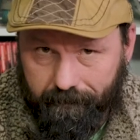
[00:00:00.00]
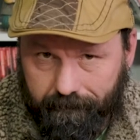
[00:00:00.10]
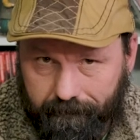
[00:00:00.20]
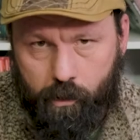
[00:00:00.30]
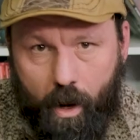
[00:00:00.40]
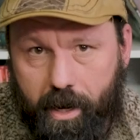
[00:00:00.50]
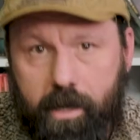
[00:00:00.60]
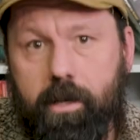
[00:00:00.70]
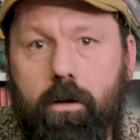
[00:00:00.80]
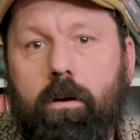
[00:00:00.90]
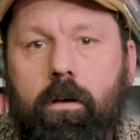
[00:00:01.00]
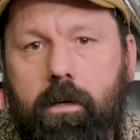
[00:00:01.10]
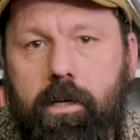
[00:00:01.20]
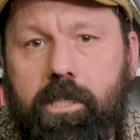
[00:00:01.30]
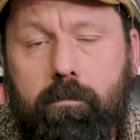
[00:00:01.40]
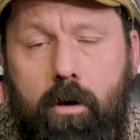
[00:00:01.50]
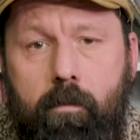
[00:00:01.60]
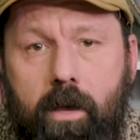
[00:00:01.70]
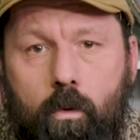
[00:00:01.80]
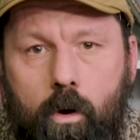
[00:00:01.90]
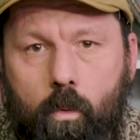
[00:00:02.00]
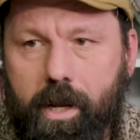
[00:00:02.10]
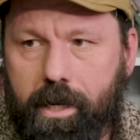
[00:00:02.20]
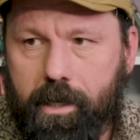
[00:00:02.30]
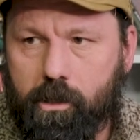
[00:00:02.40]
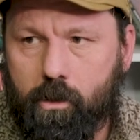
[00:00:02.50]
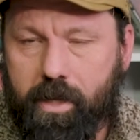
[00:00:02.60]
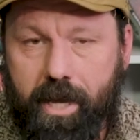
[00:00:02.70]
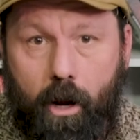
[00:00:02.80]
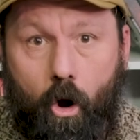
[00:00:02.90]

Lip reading: This right here is the moment where we need to get